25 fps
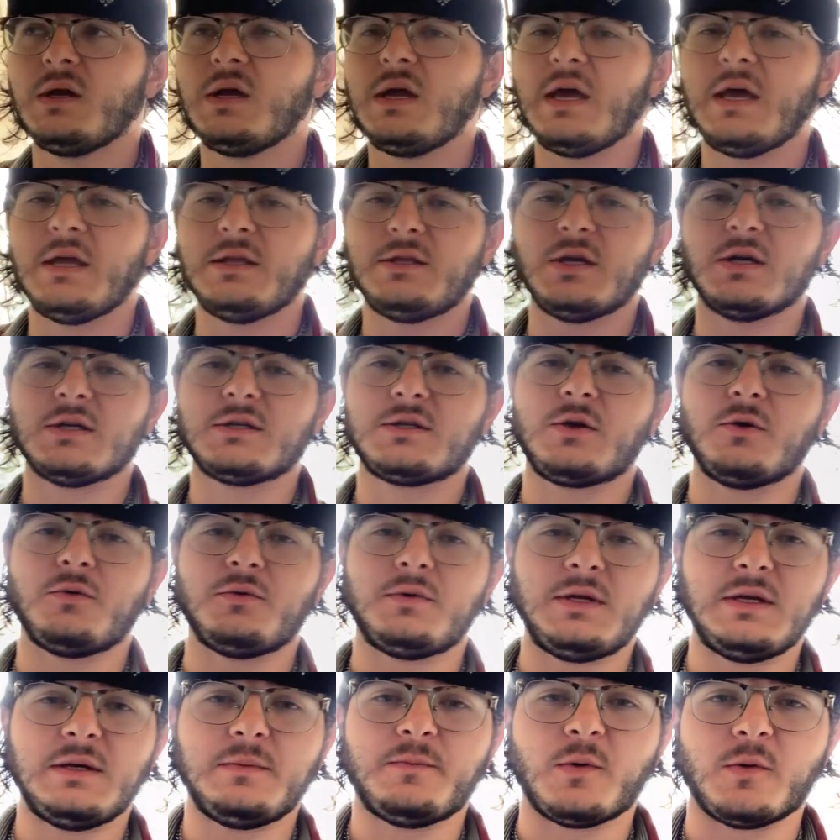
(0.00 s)
it does go
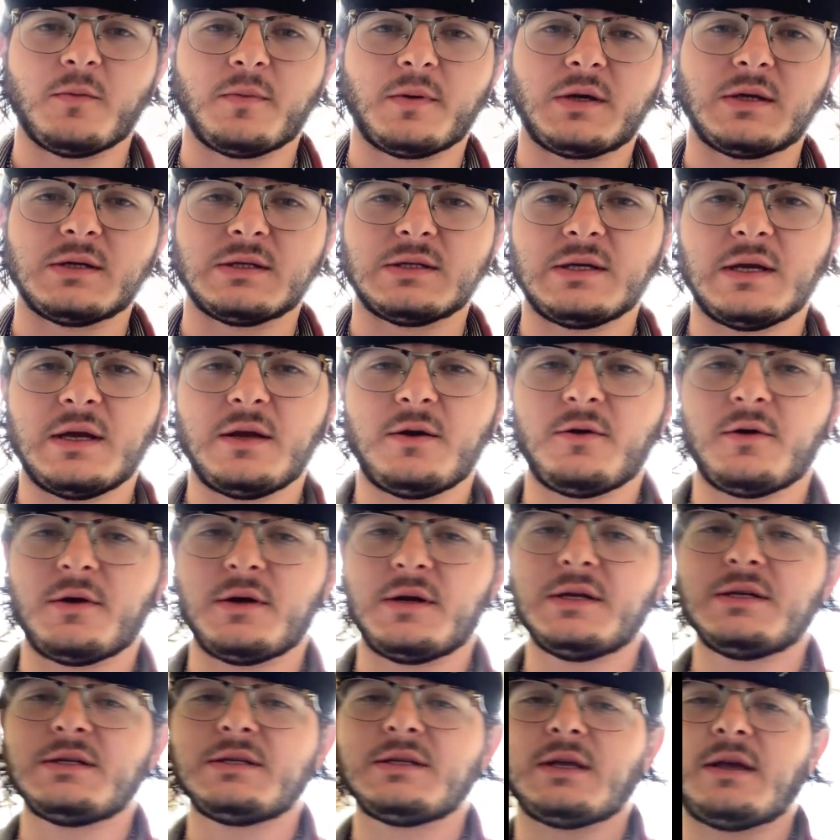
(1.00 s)
deeper, because later in
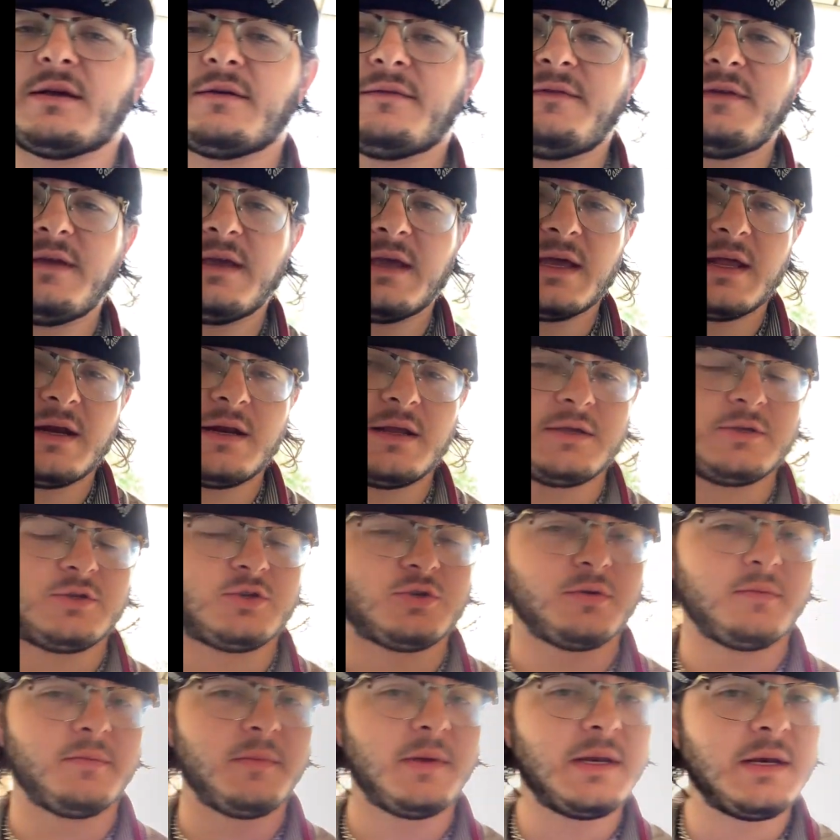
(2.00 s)
his life he had a
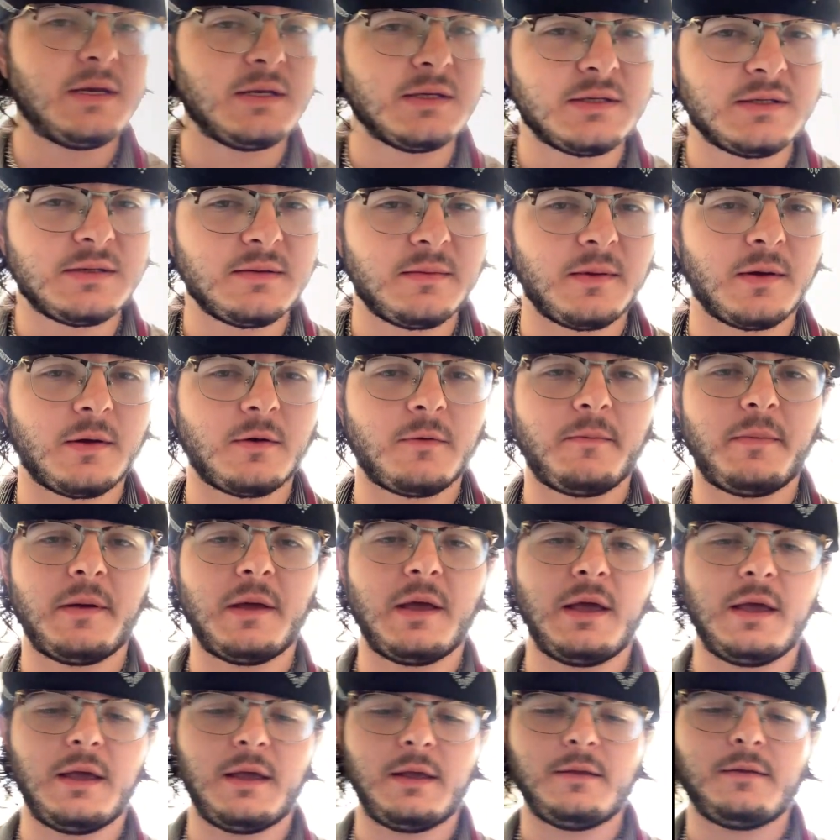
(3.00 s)
tremendous amount of
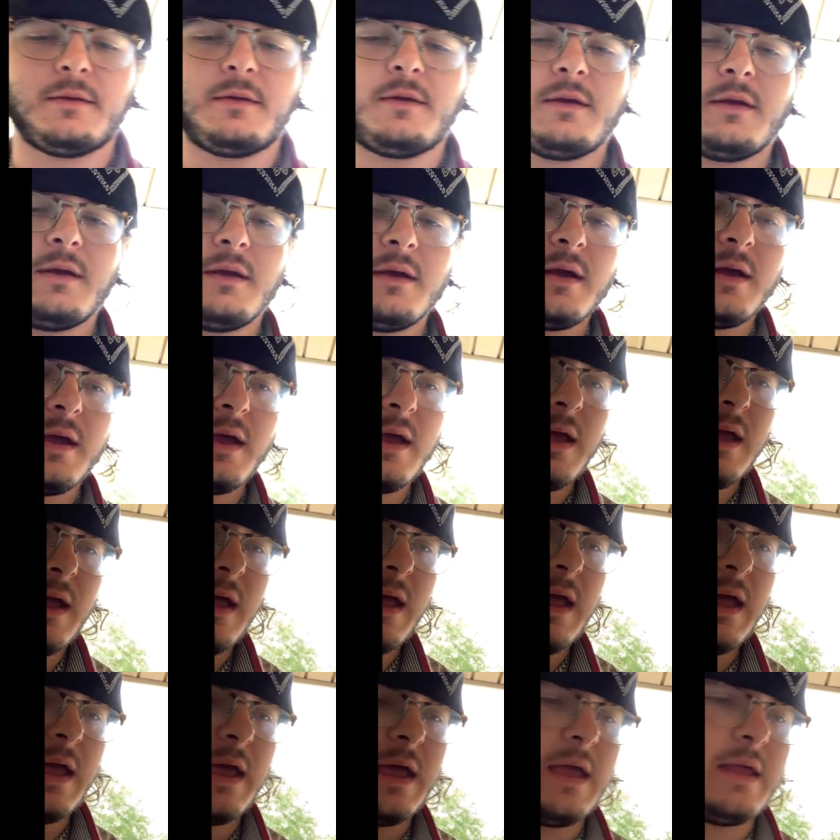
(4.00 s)
pain,
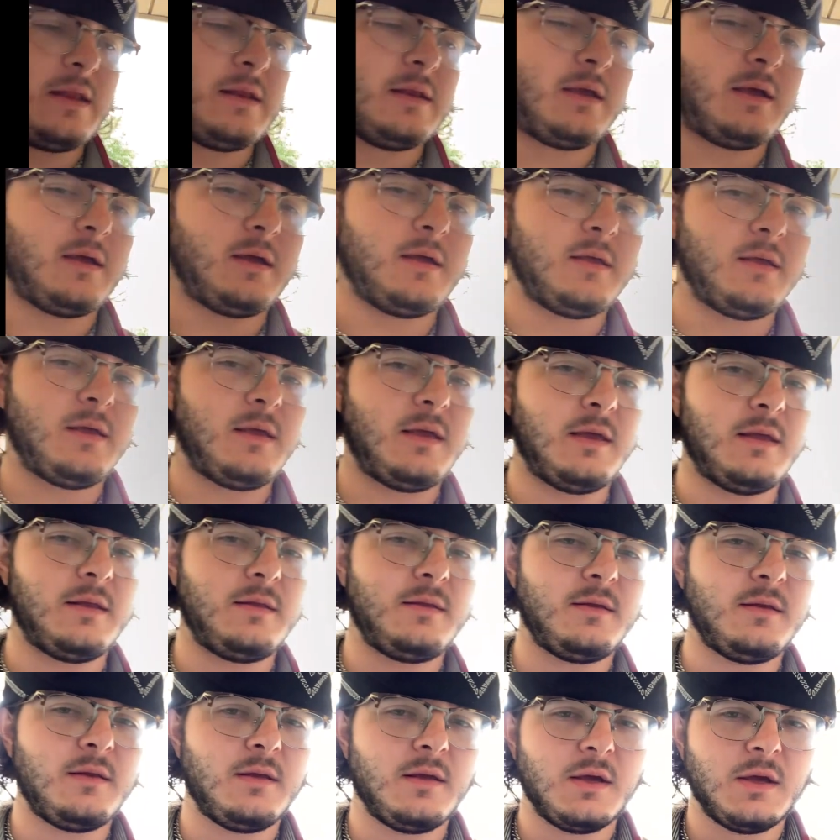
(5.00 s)
and
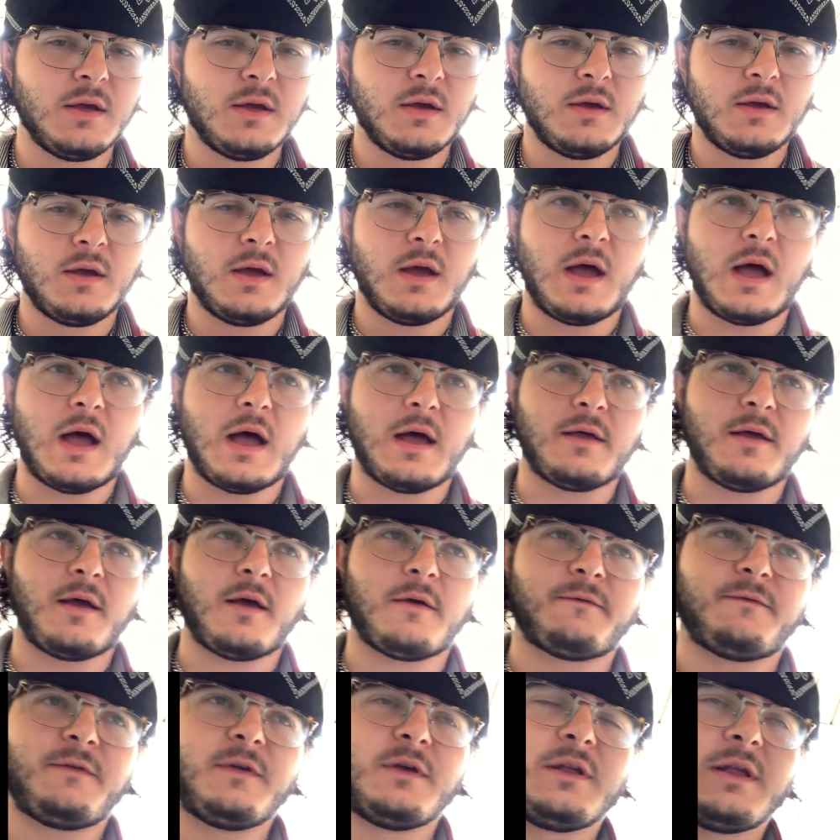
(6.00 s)

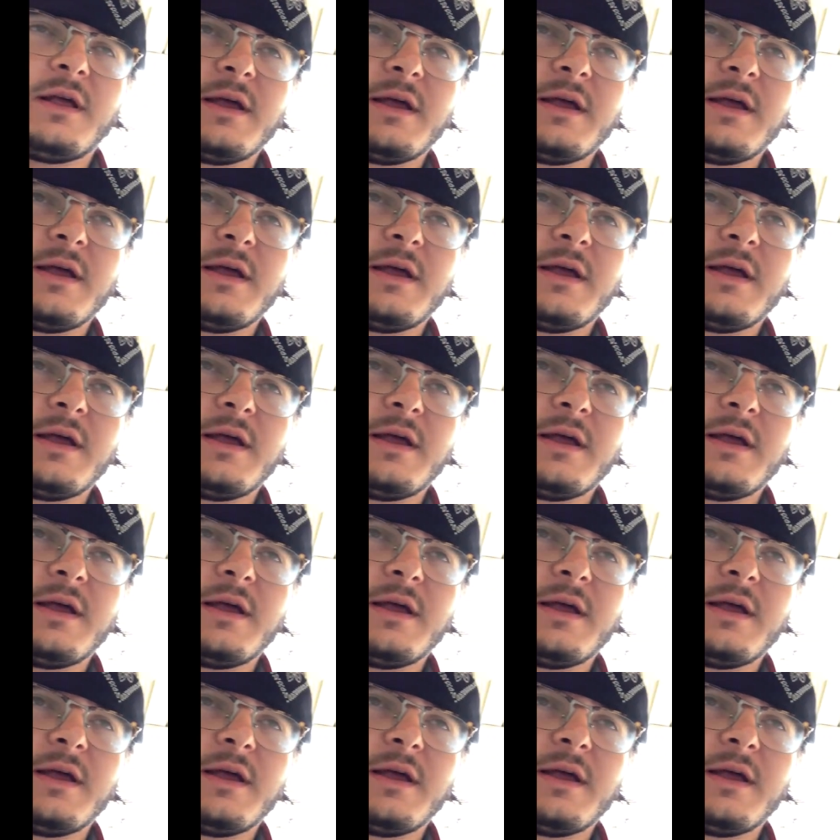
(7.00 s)
I feel